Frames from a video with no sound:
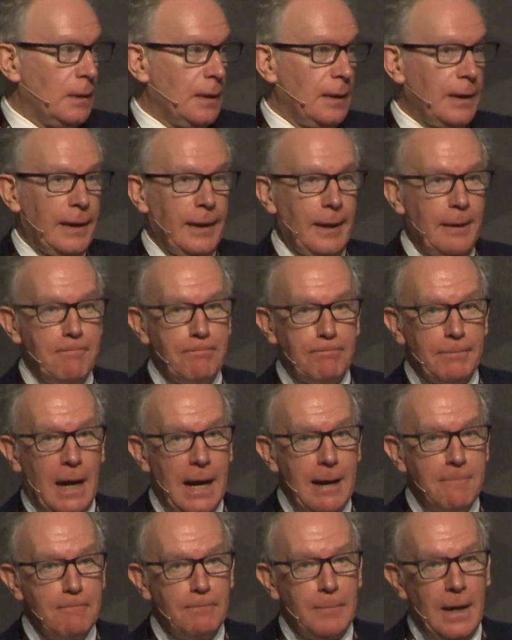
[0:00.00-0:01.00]

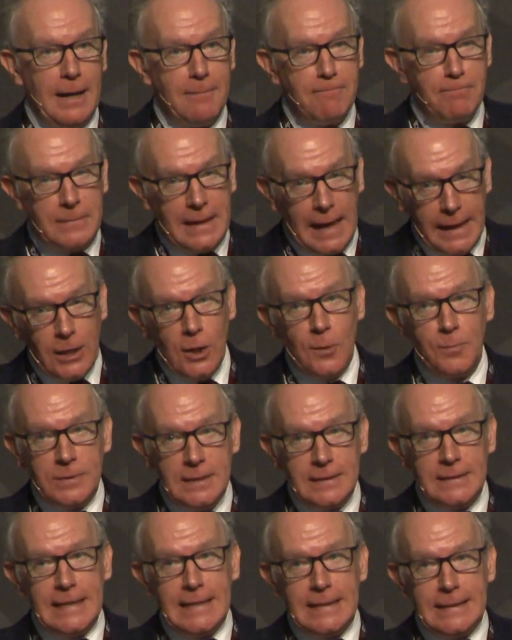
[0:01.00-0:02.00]
I'm getting up
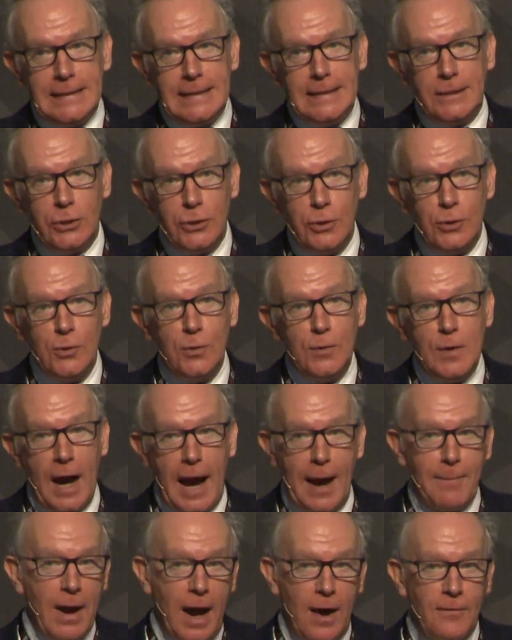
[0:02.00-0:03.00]
to 62.
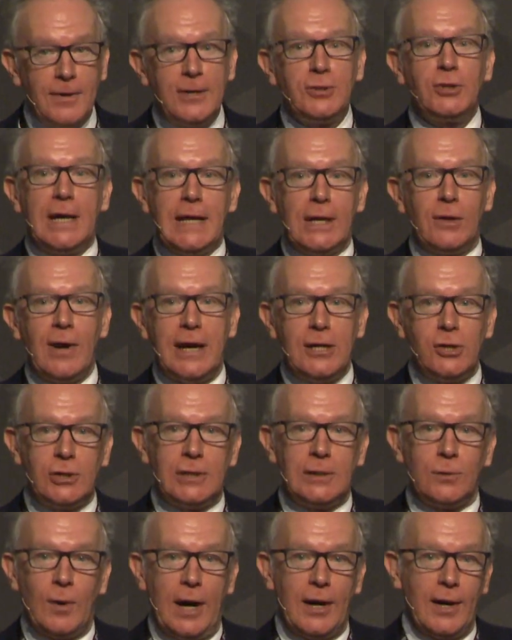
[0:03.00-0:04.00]
I'm of a
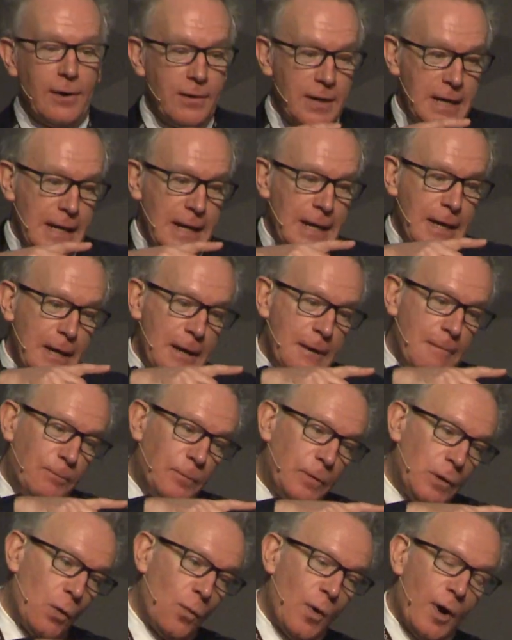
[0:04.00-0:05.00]
generation where
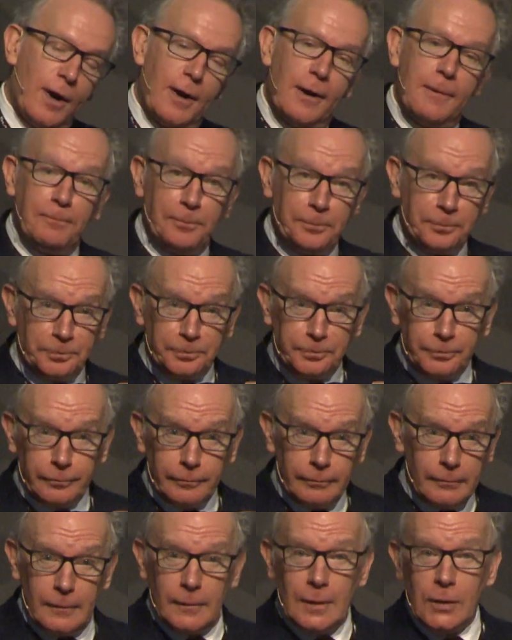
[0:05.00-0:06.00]
there were
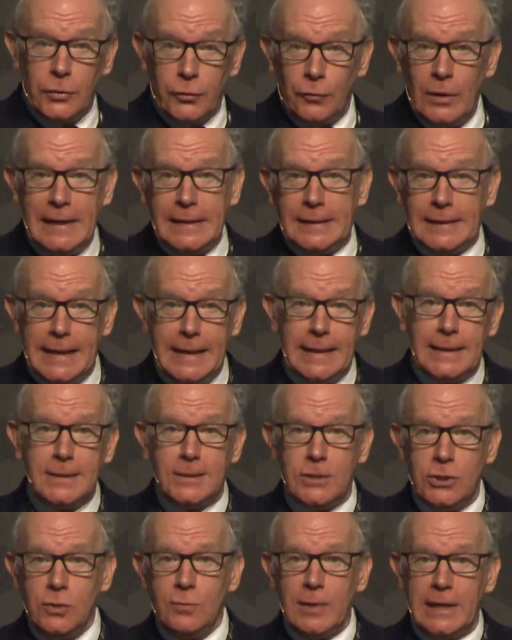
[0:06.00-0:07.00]
3
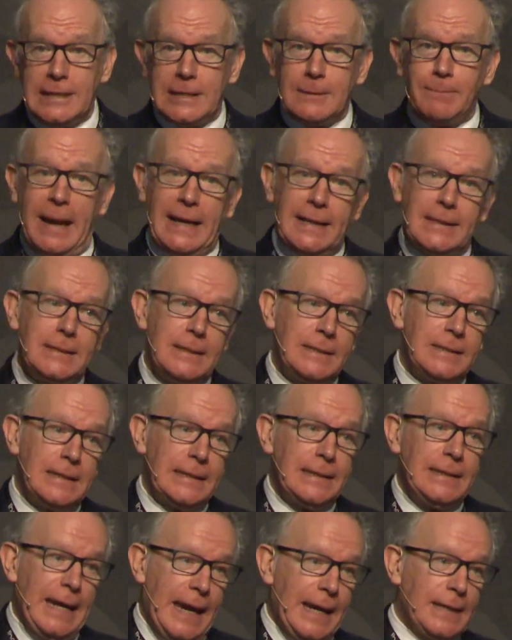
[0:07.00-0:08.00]
things you expected to
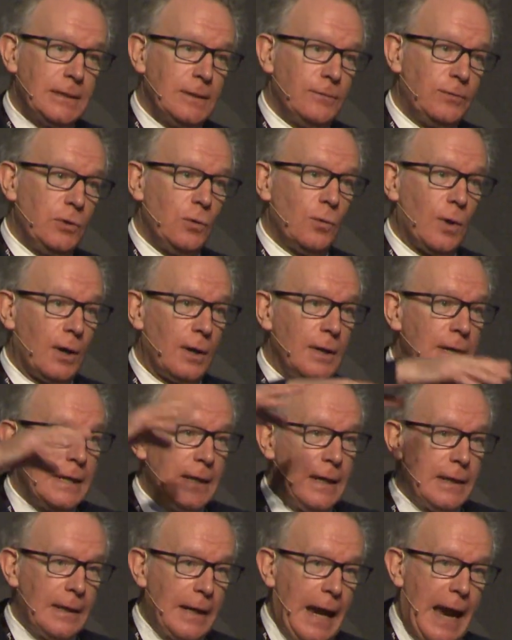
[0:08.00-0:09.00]
get if you were
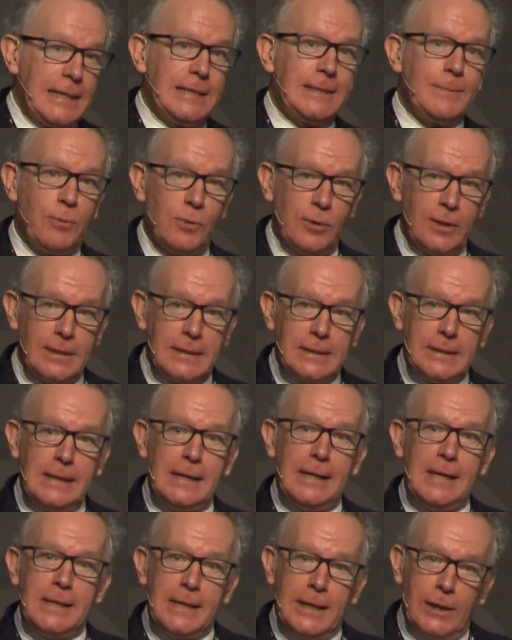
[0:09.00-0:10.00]
aspirant.
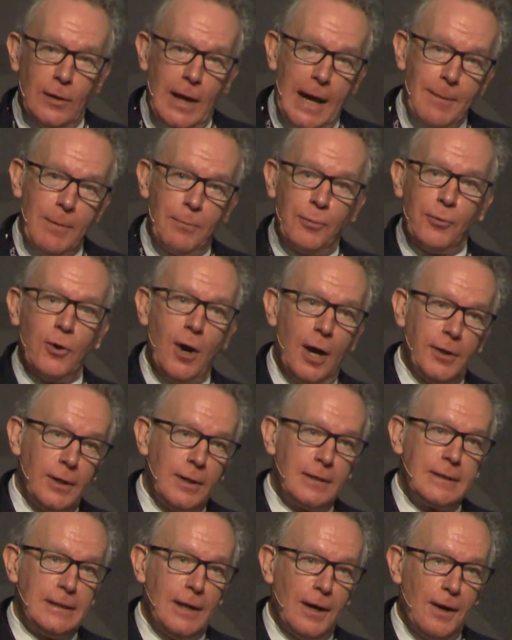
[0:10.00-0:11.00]
I'm a
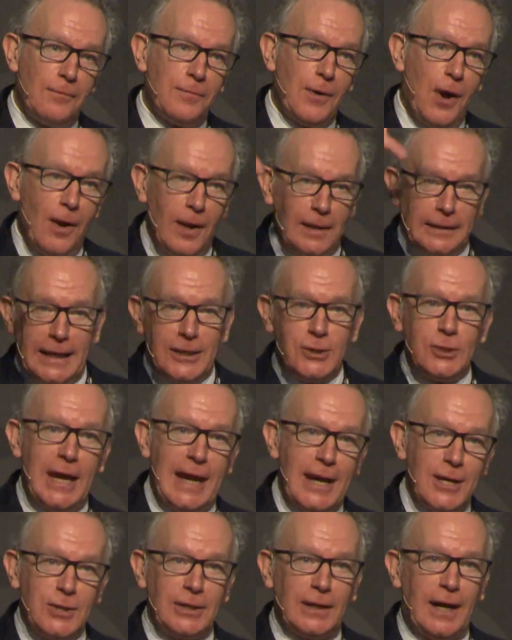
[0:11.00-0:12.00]
product of all that
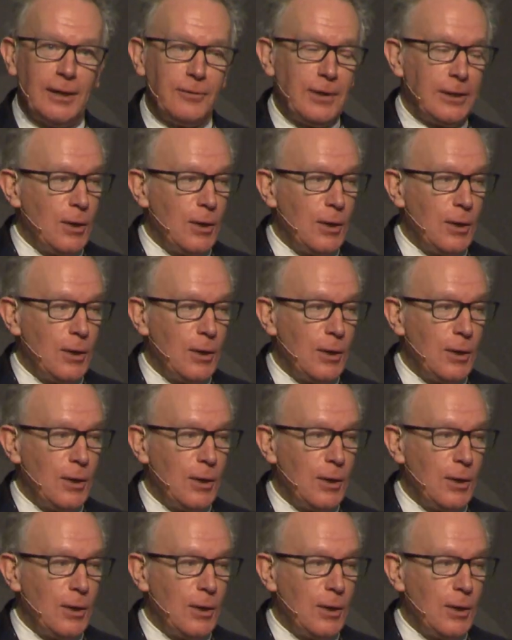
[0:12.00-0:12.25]
change in Ireland.